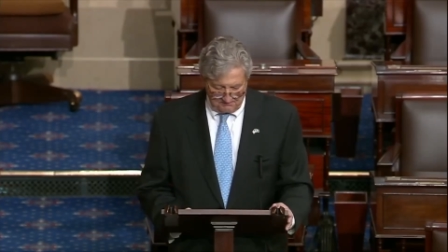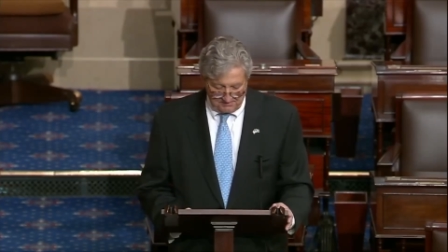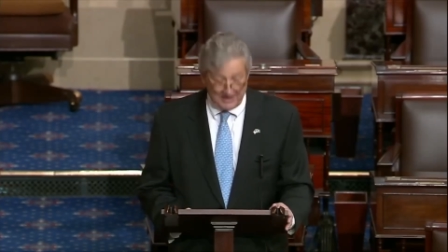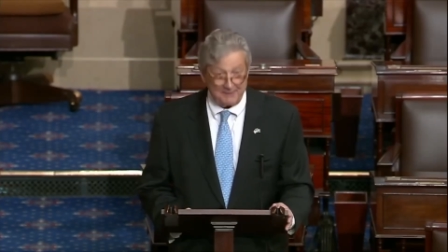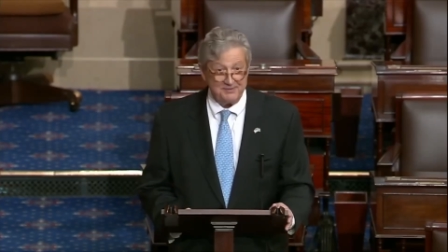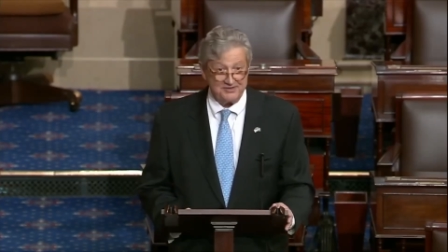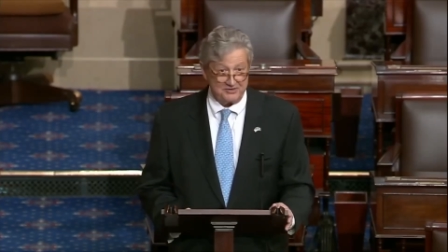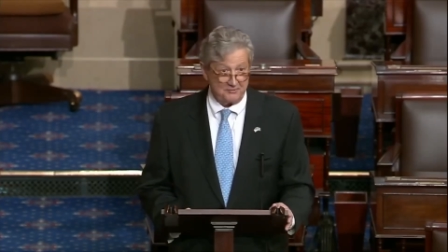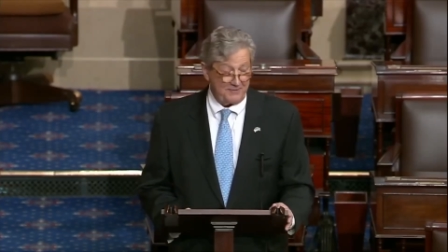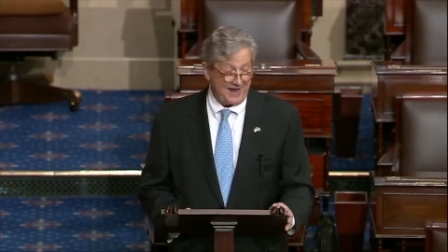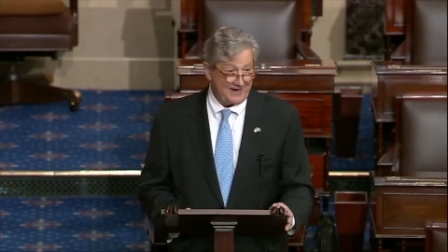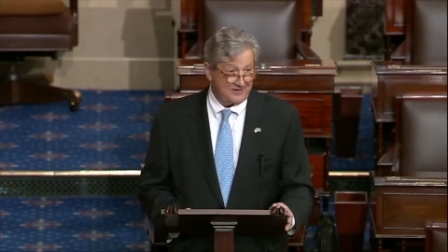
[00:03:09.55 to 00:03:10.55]
but I bet they're
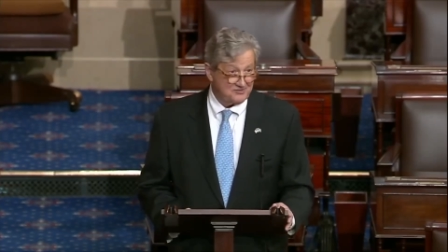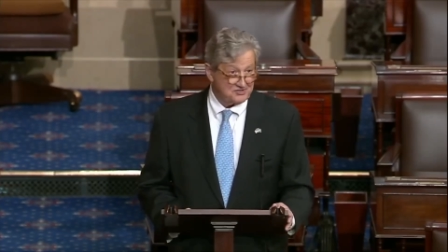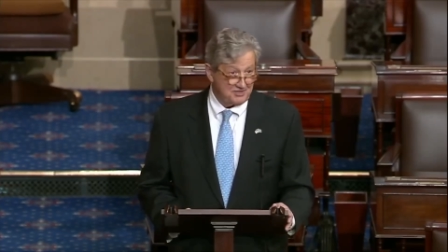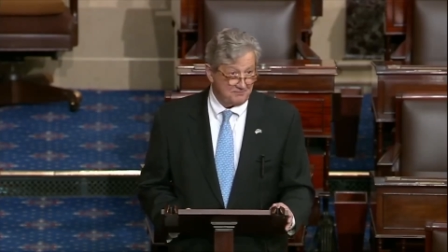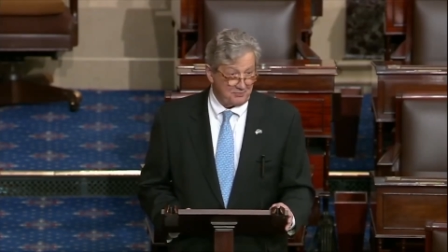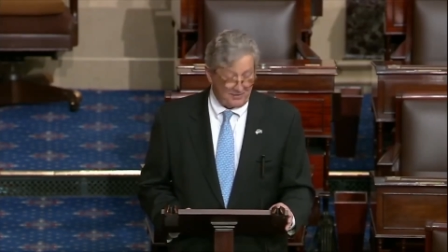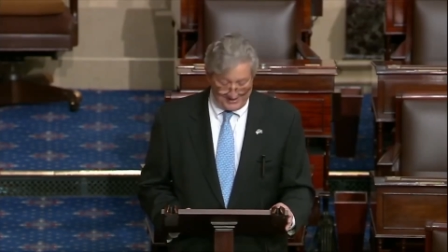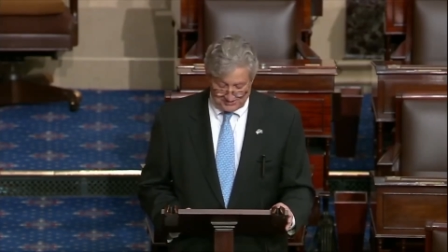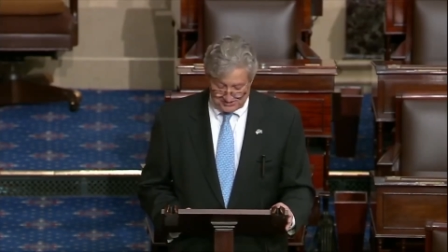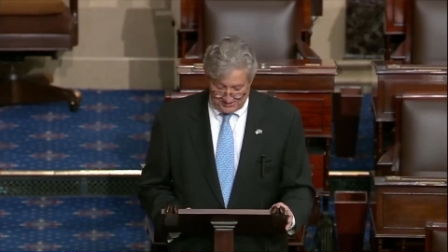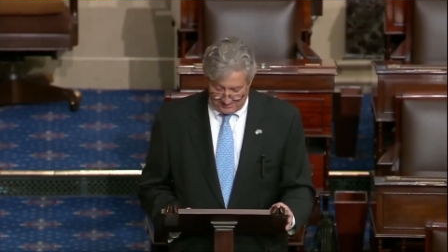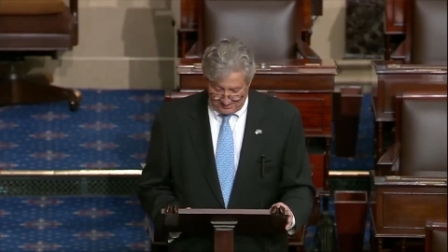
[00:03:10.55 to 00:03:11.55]
packaged in
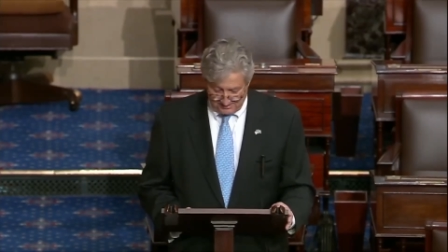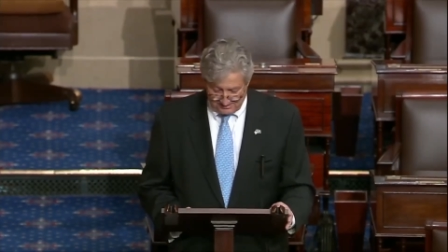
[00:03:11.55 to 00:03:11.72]
plastic.